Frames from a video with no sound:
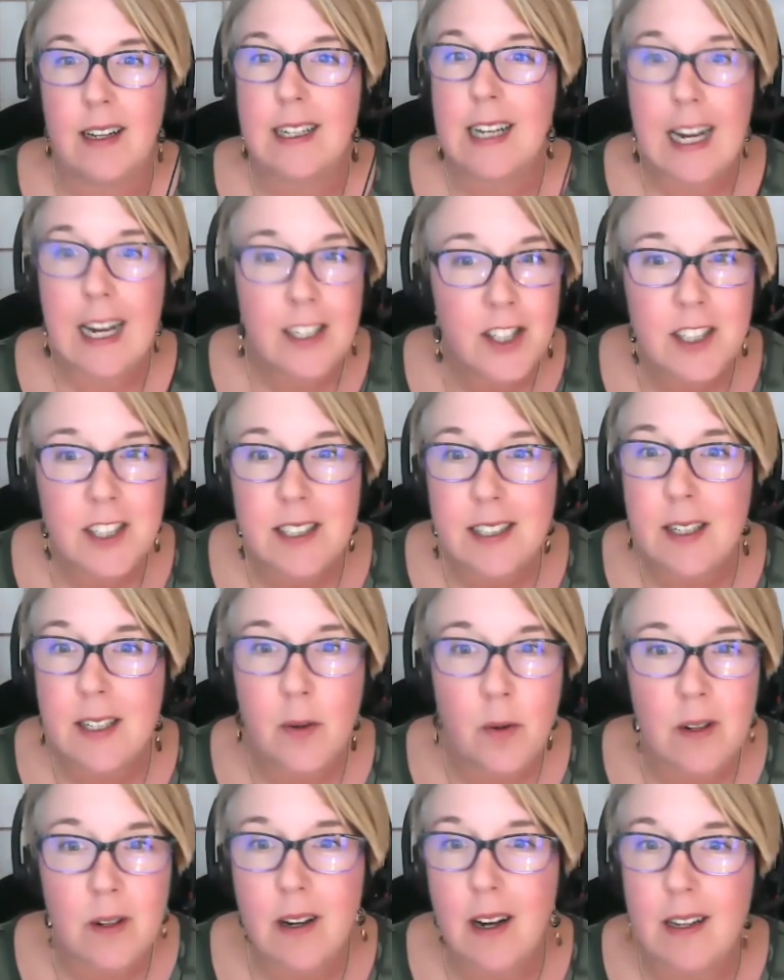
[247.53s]
consciously
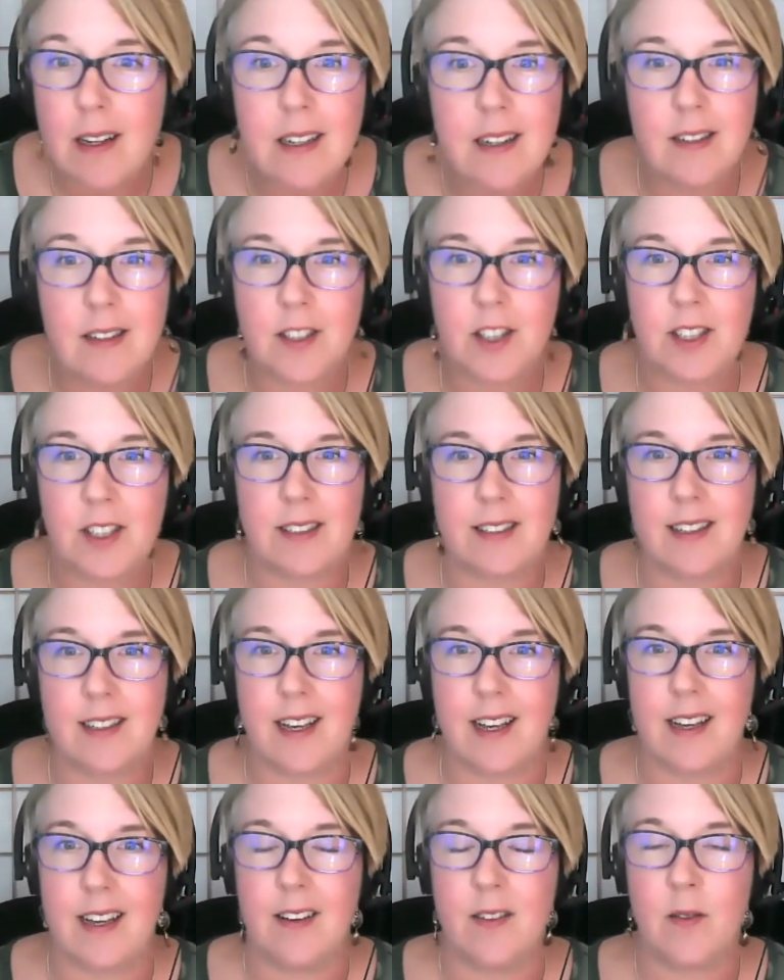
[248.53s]
or
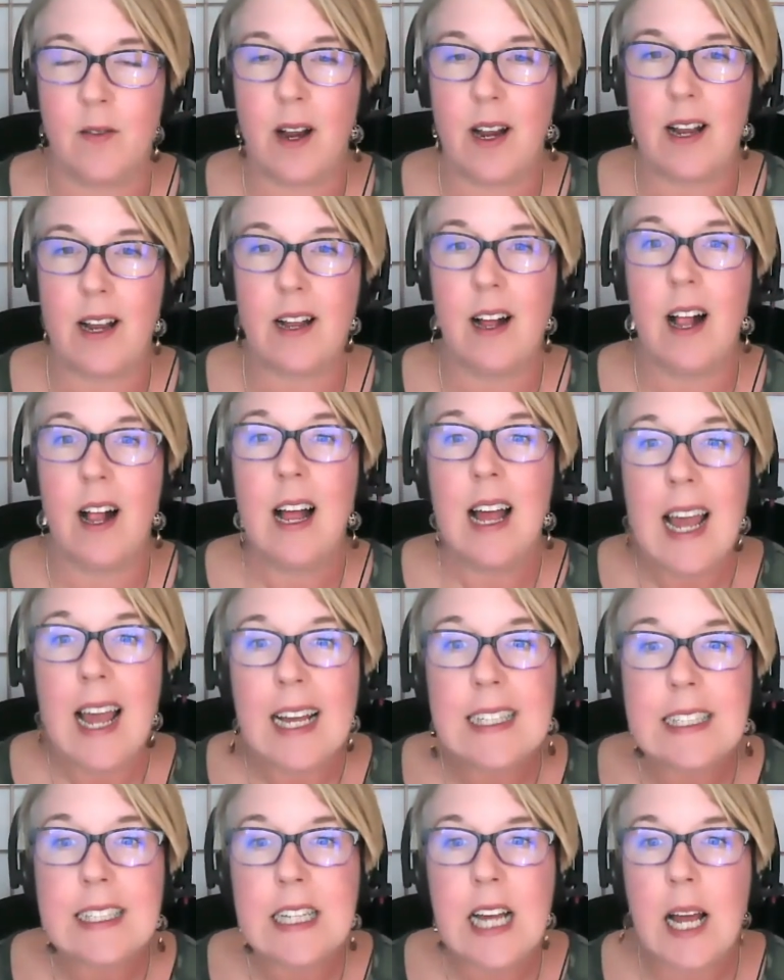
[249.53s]
unconsciously right
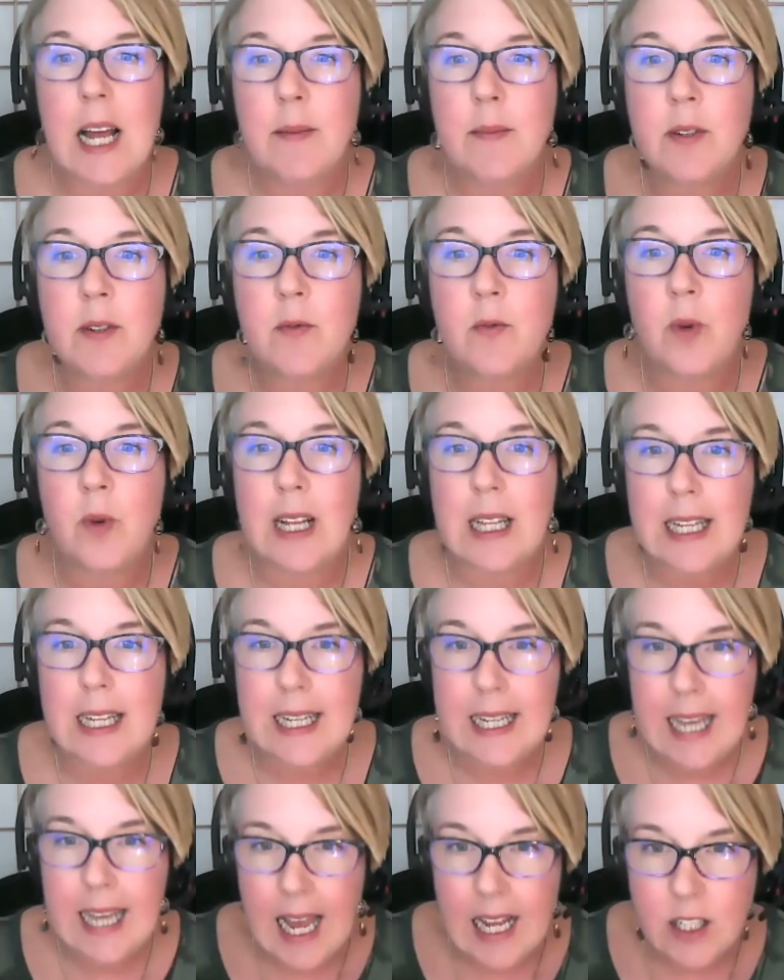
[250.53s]
it's time to
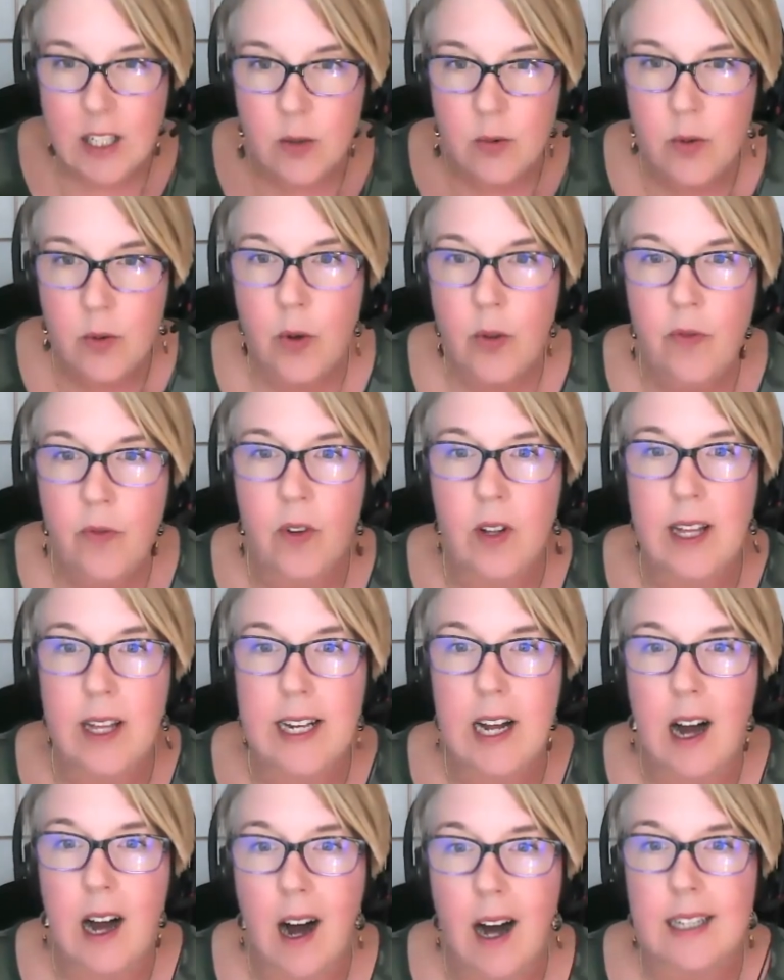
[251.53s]
really get truthful
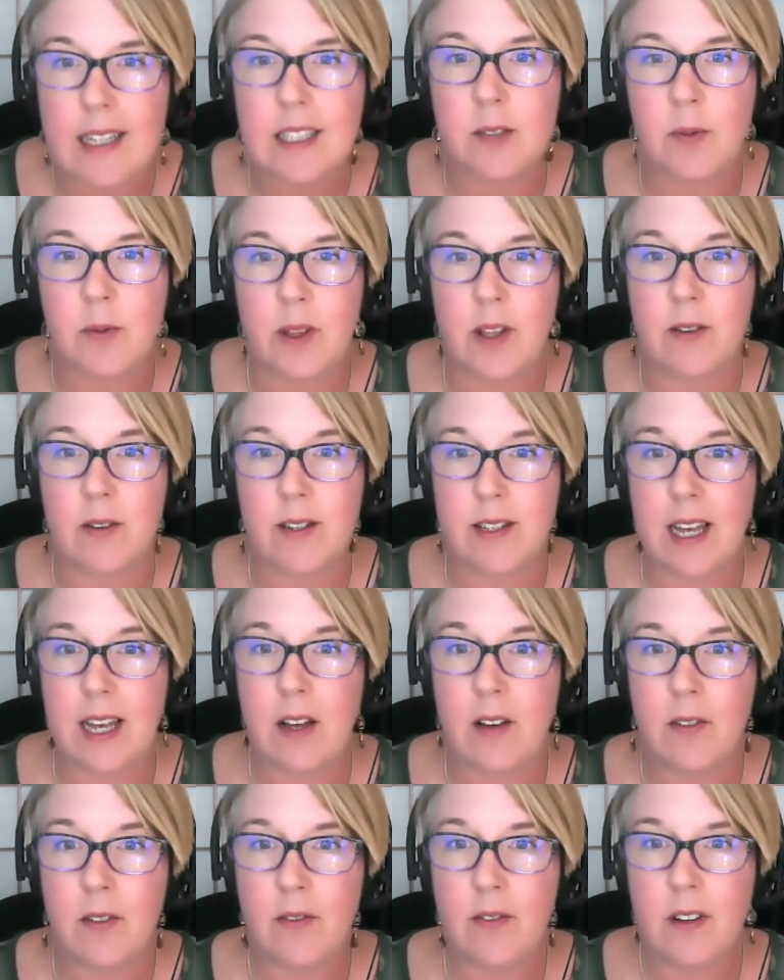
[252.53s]
and honest with
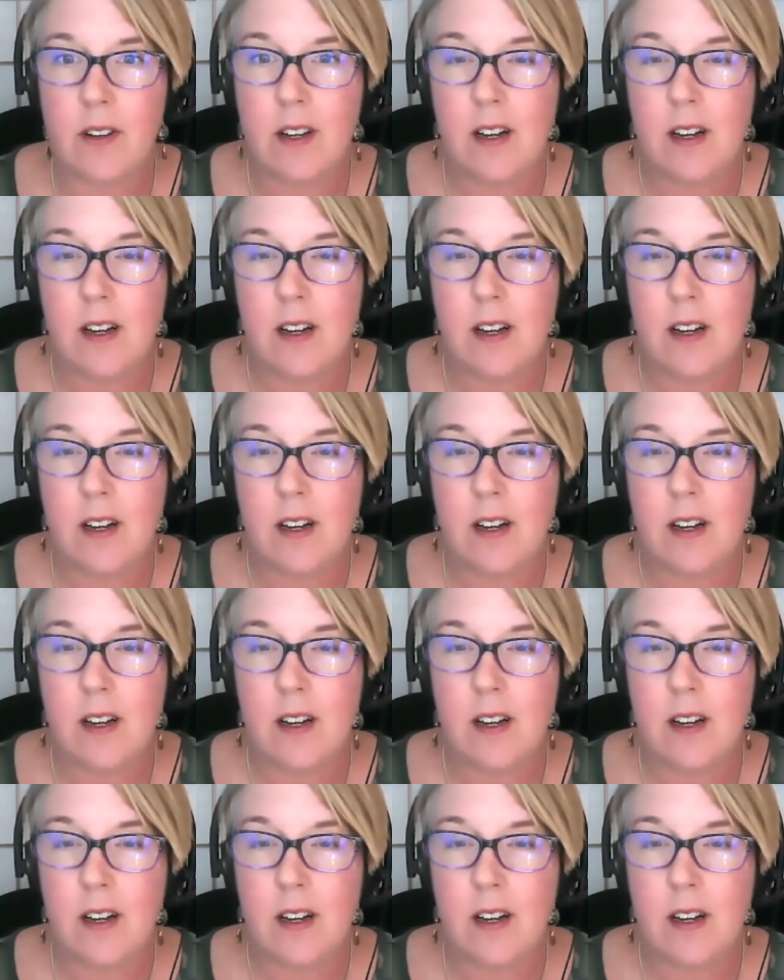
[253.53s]
yourself